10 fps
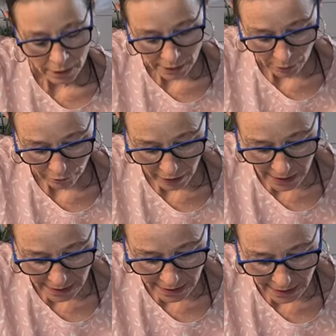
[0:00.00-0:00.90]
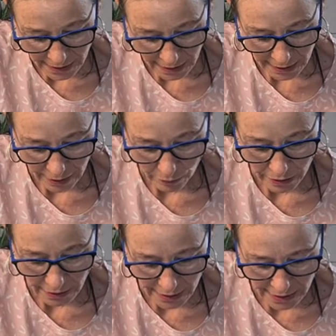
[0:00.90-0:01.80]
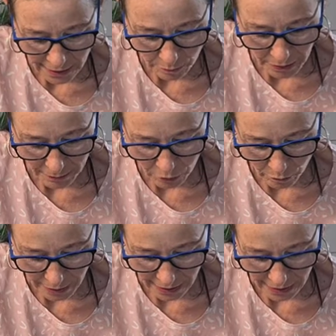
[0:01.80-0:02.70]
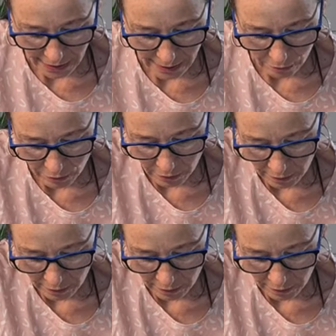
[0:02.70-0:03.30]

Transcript: So if I stick that there with a little bit coming out,